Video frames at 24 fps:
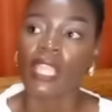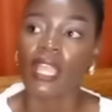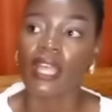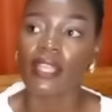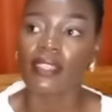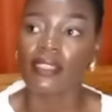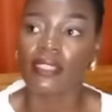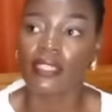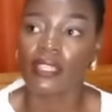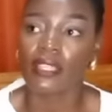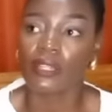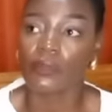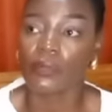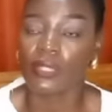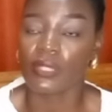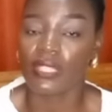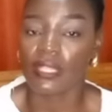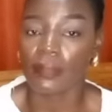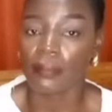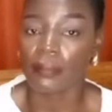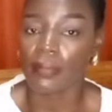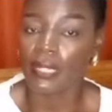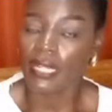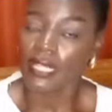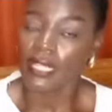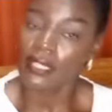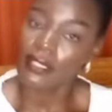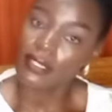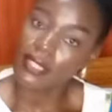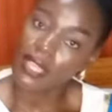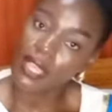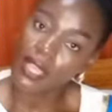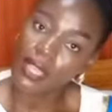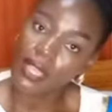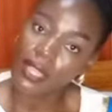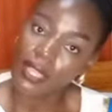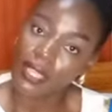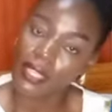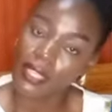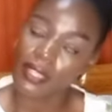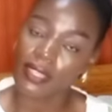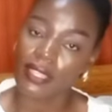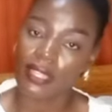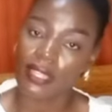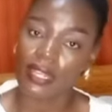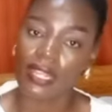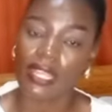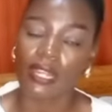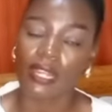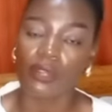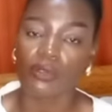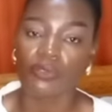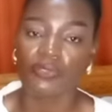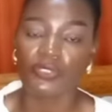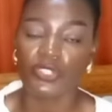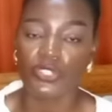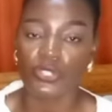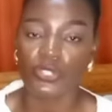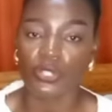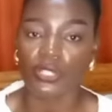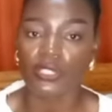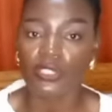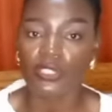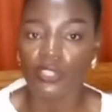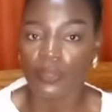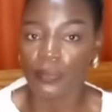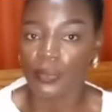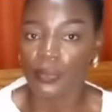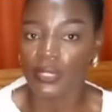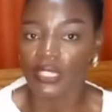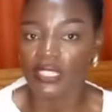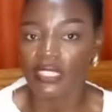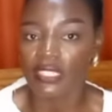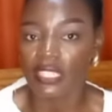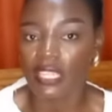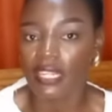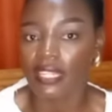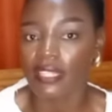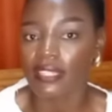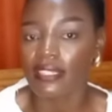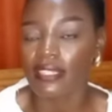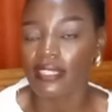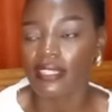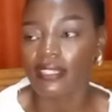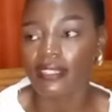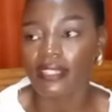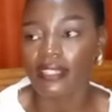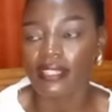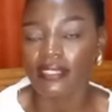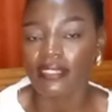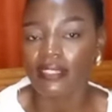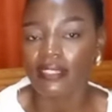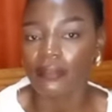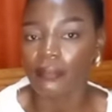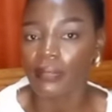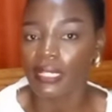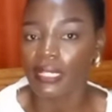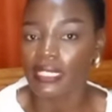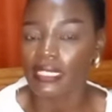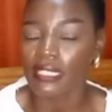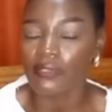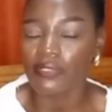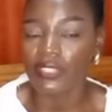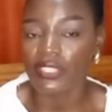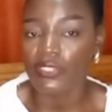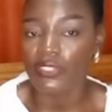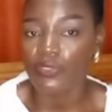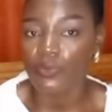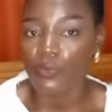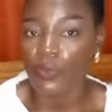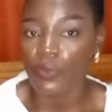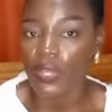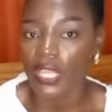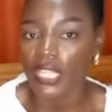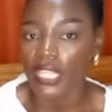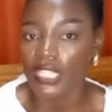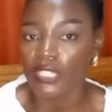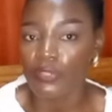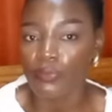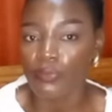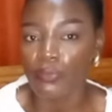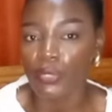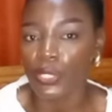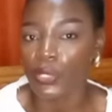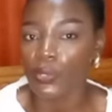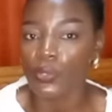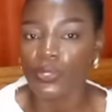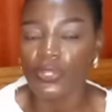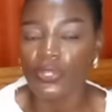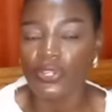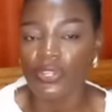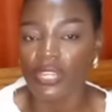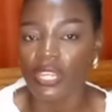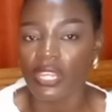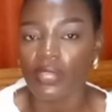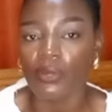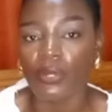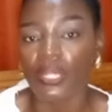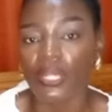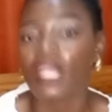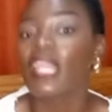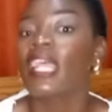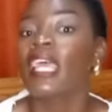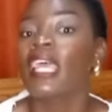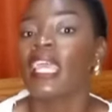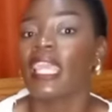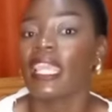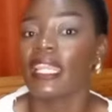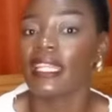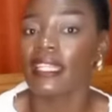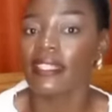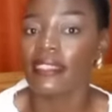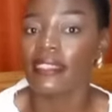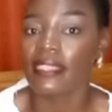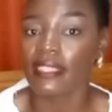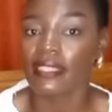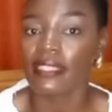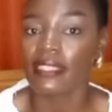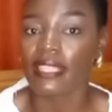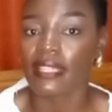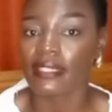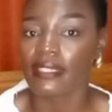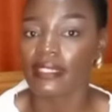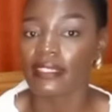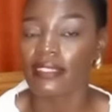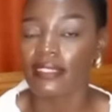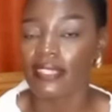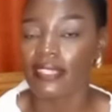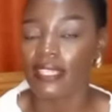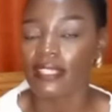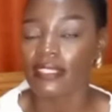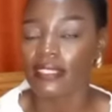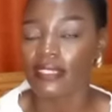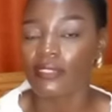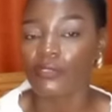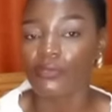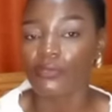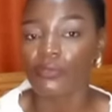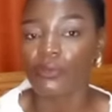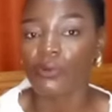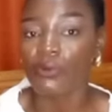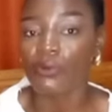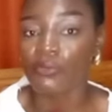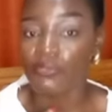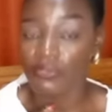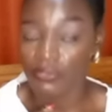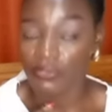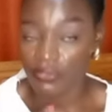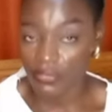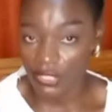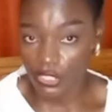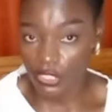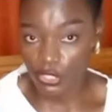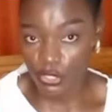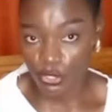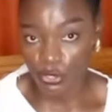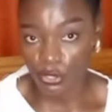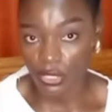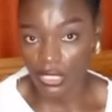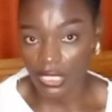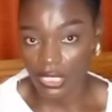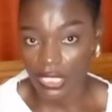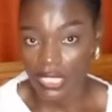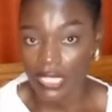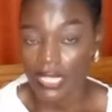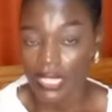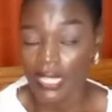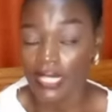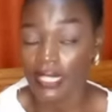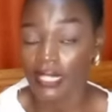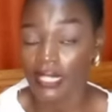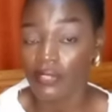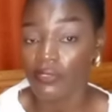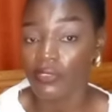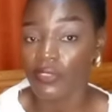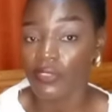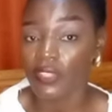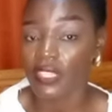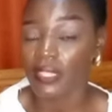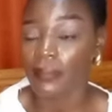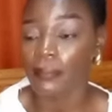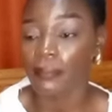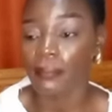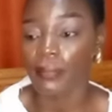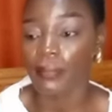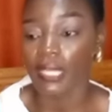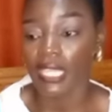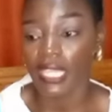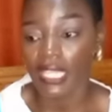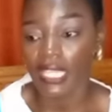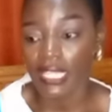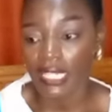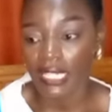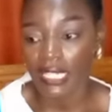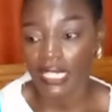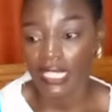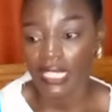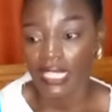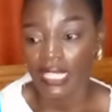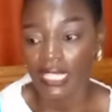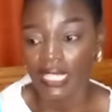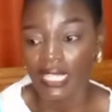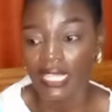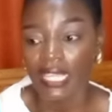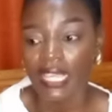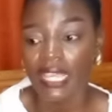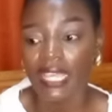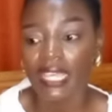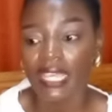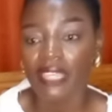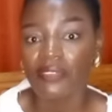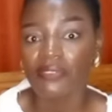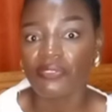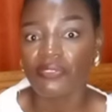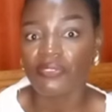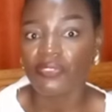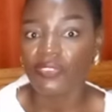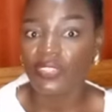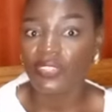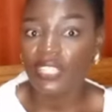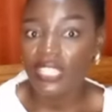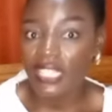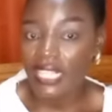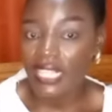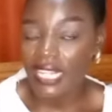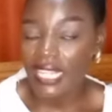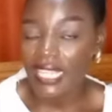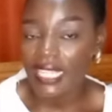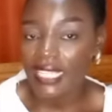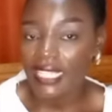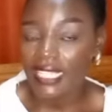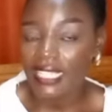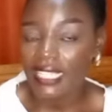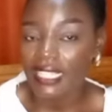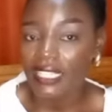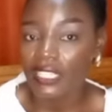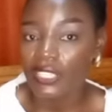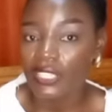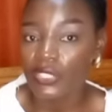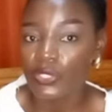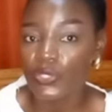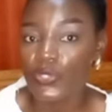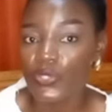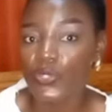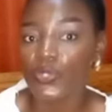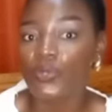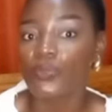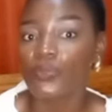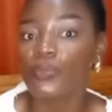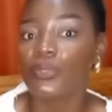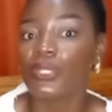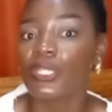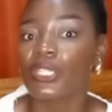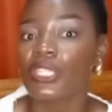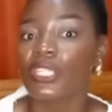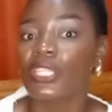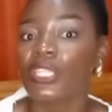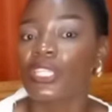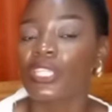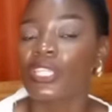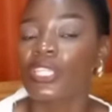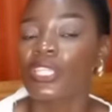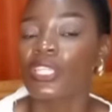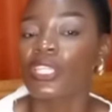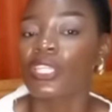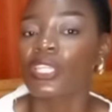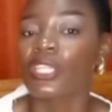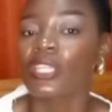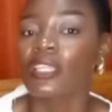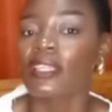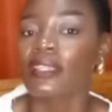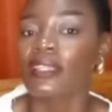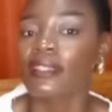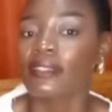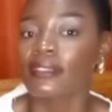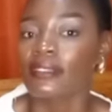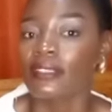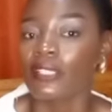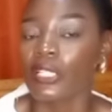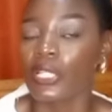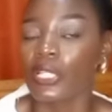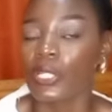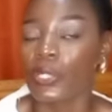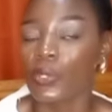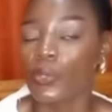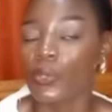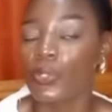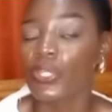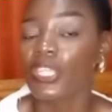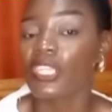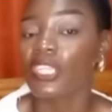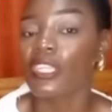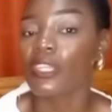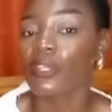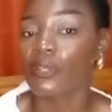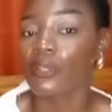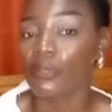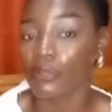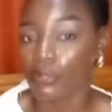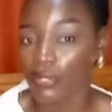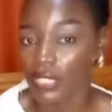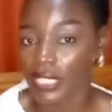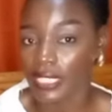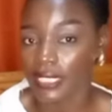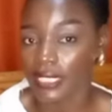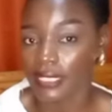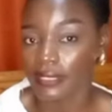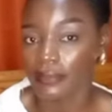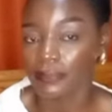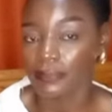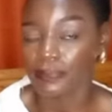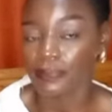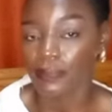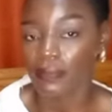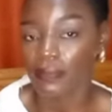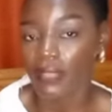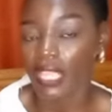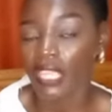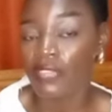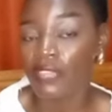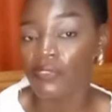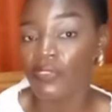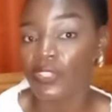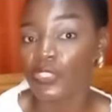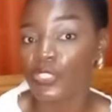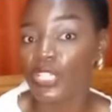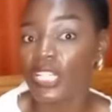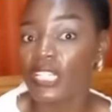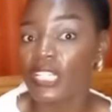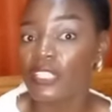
and then with a blazer, and then an official top inside it. It doesn't matter if it's white, blue, green, or anything that is just official. And then for the men, I feel like you should be looking good. If at all